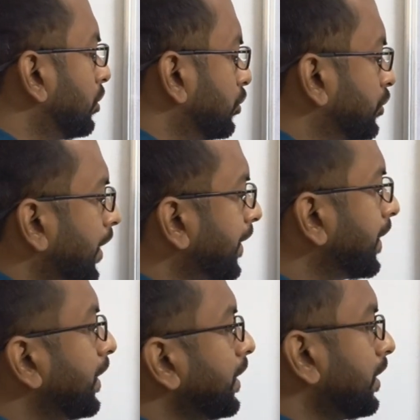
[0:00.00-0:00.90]
So
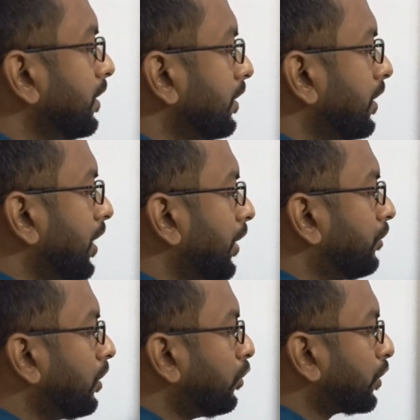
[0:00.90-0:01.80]
certainly it
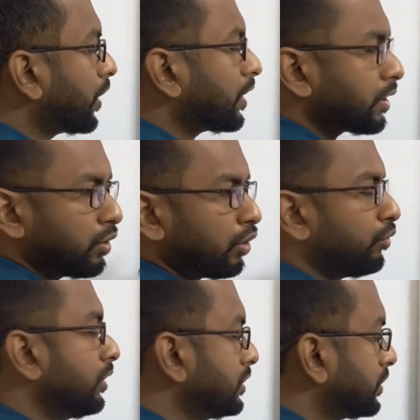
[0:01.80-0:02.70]
will rotate
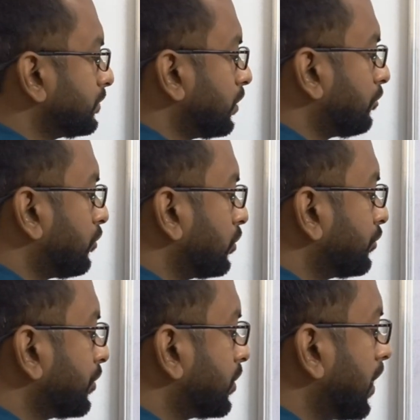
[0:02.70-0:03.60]
clockwise, of course,
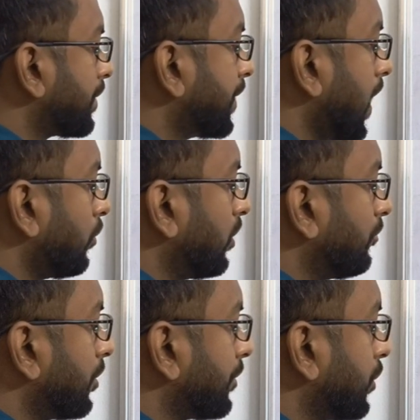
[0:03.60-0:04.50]
with, let's say, angular
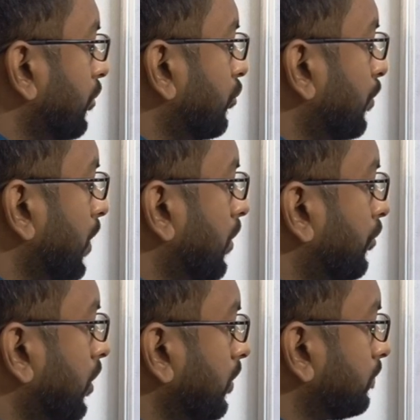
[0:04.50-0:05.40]
velocity of omega
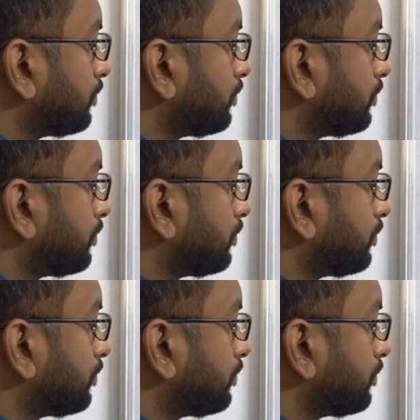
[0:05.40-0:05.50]
1,